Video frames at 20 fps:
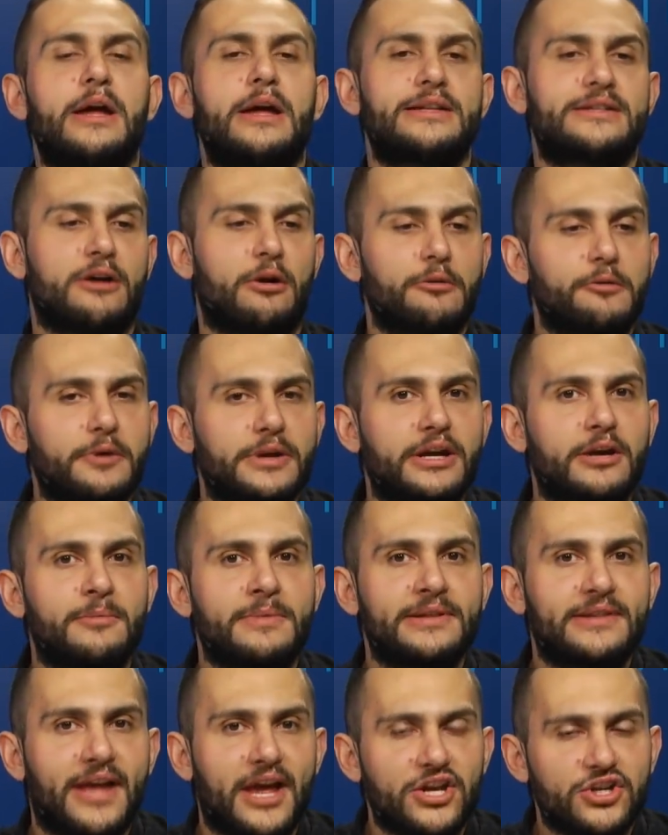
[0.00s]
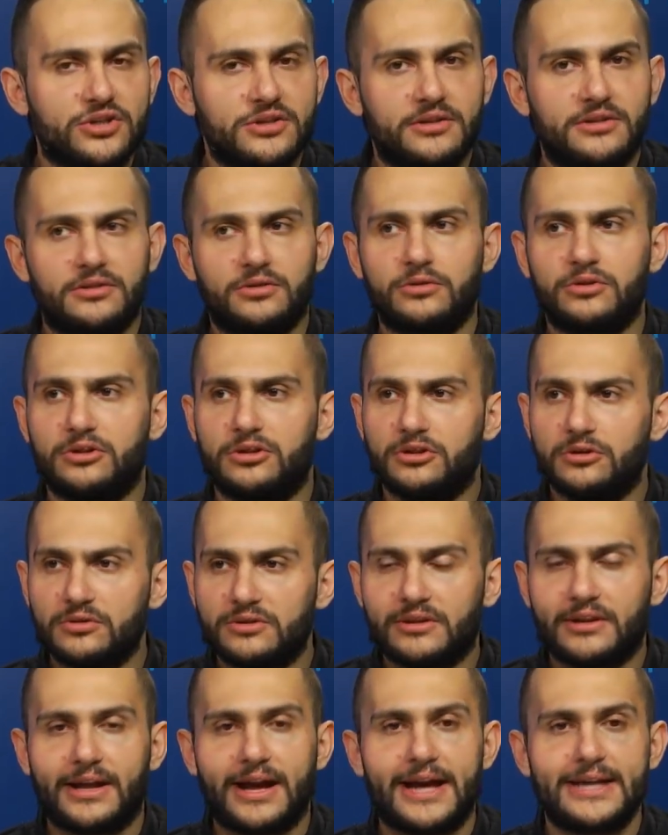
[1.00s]
It's our recommendation to
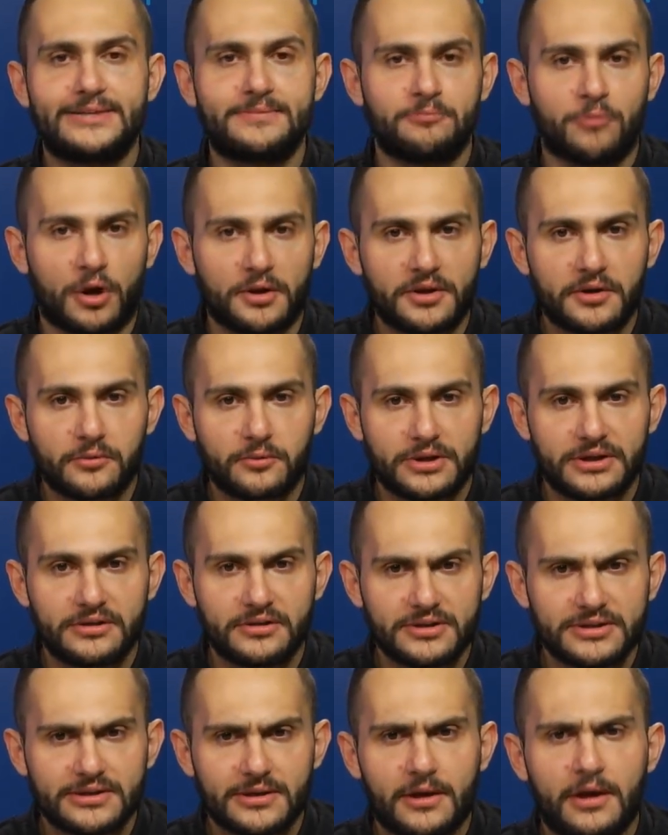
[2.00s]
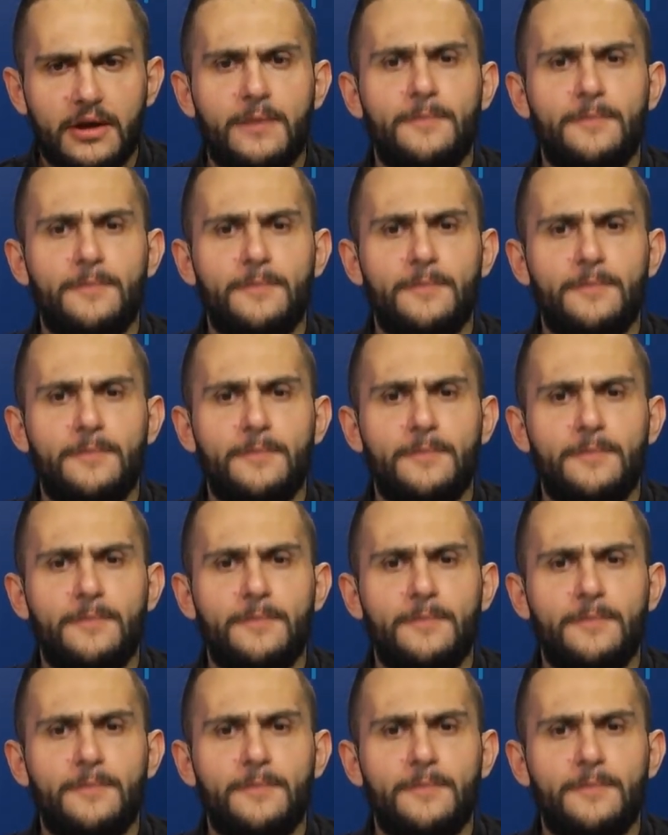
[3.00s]
utilize modern readers.